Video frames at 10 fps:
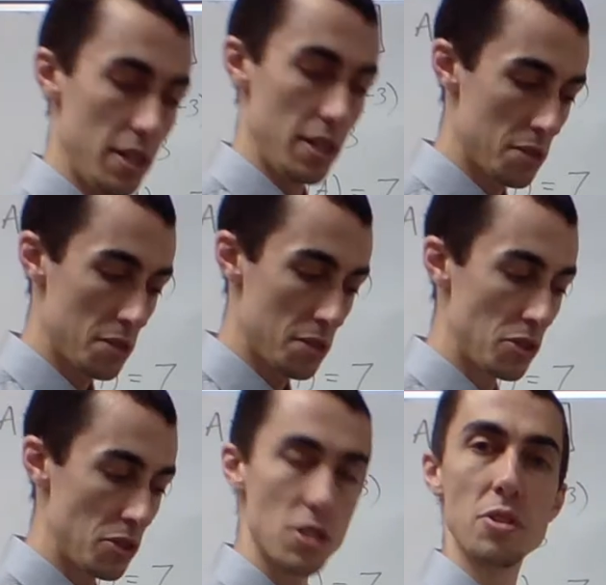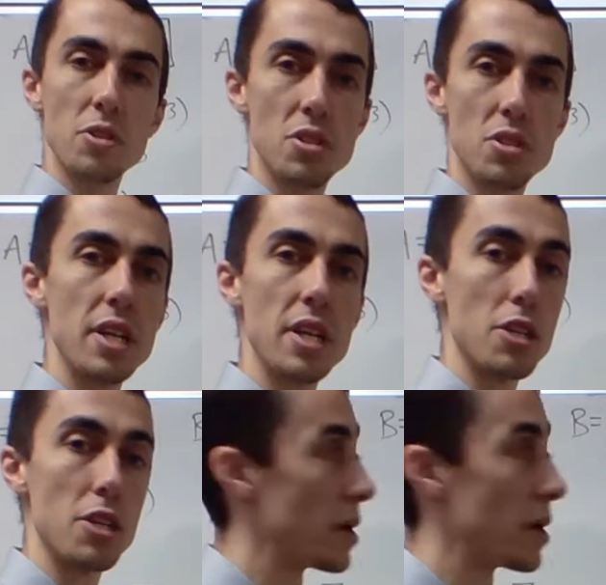this matrix, which you see
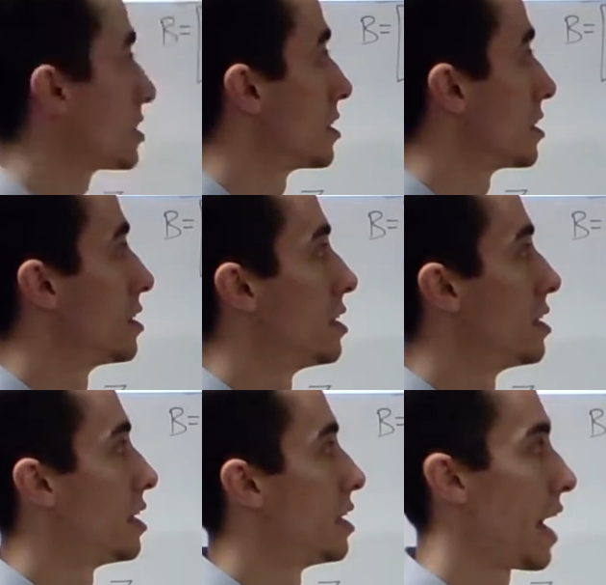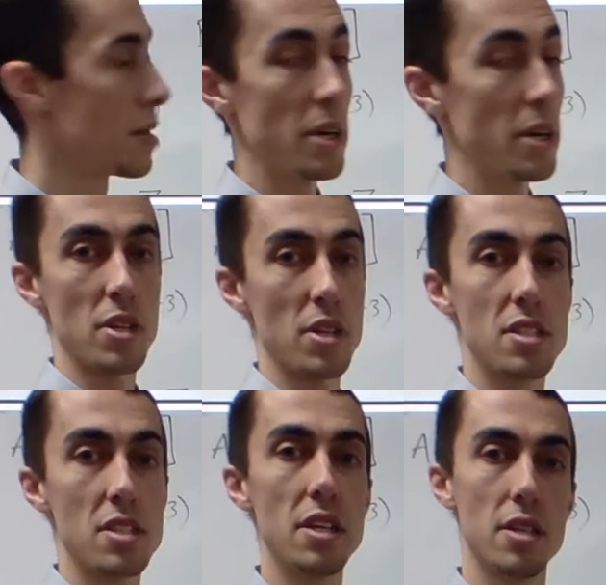on your page, and
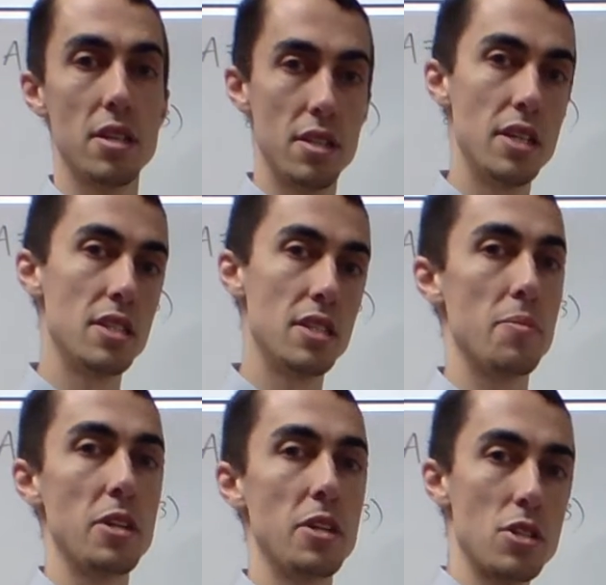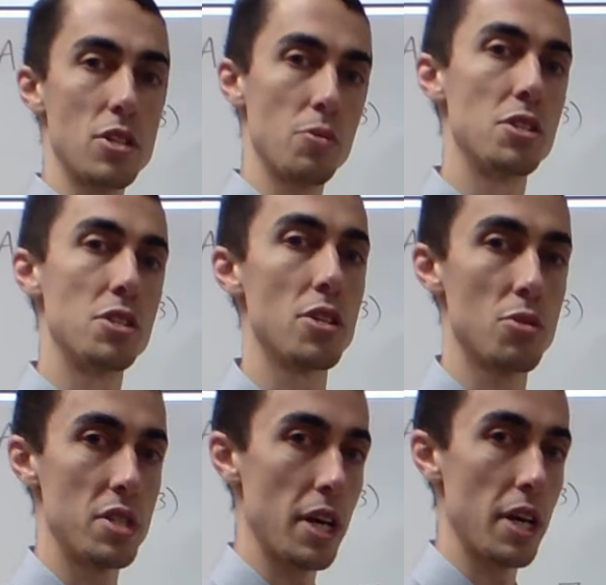matrix C is that matrix, which you
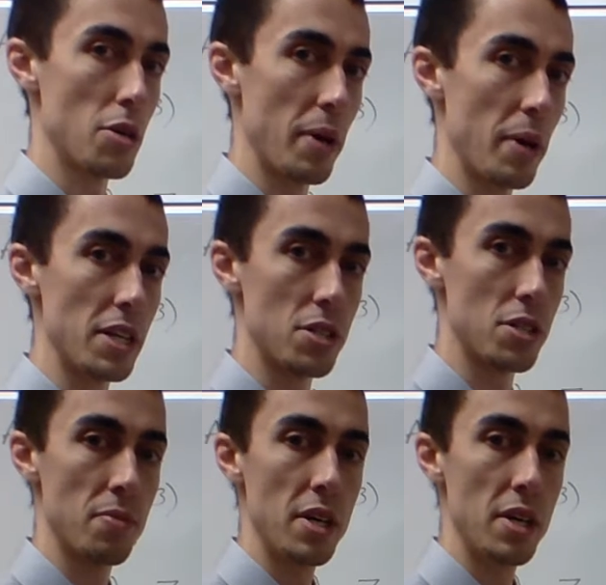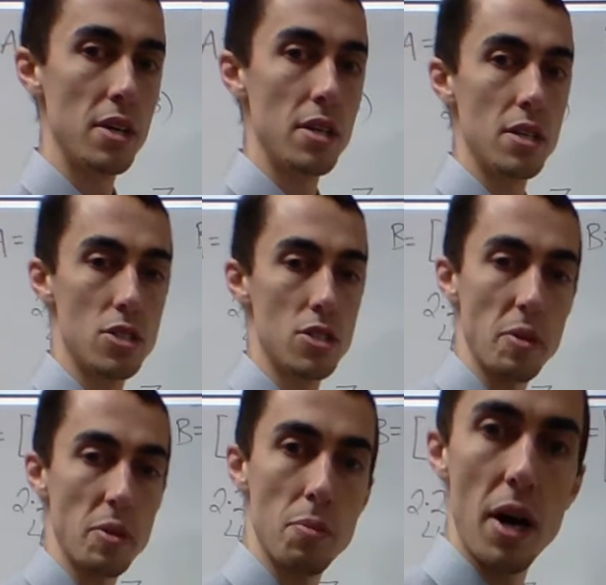also see on your page.
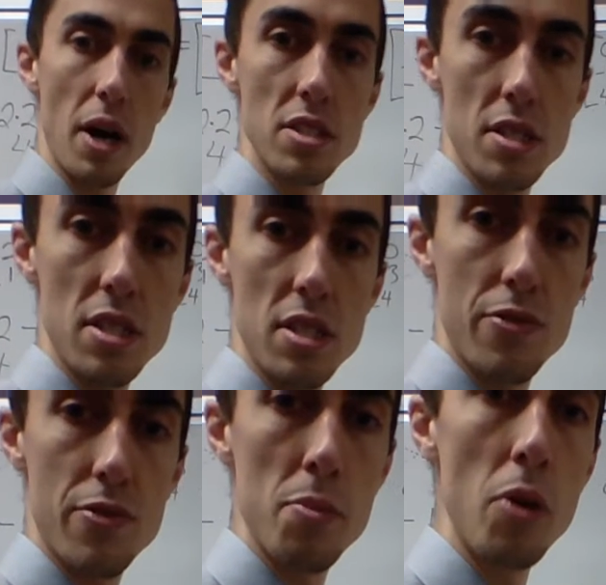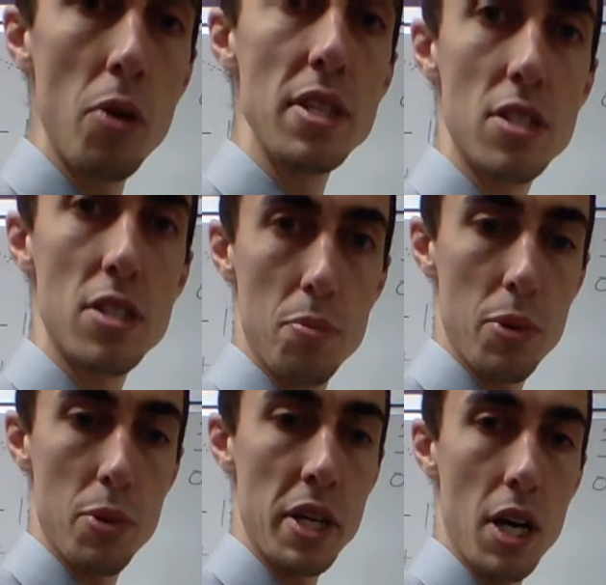So I'm going to pause this for a moment to
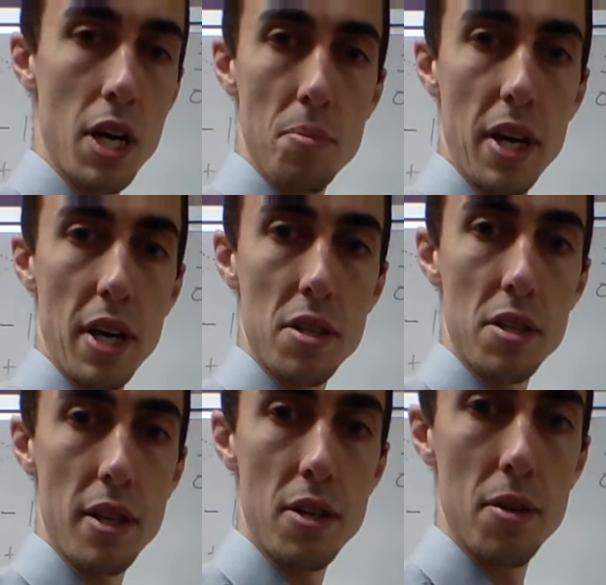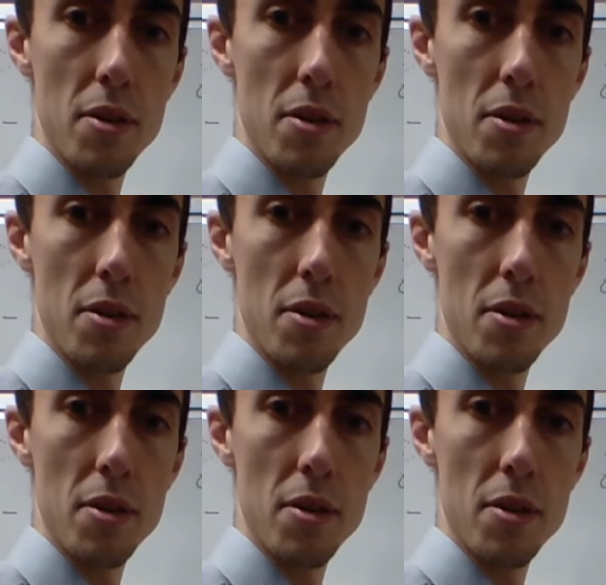bring up the calculator.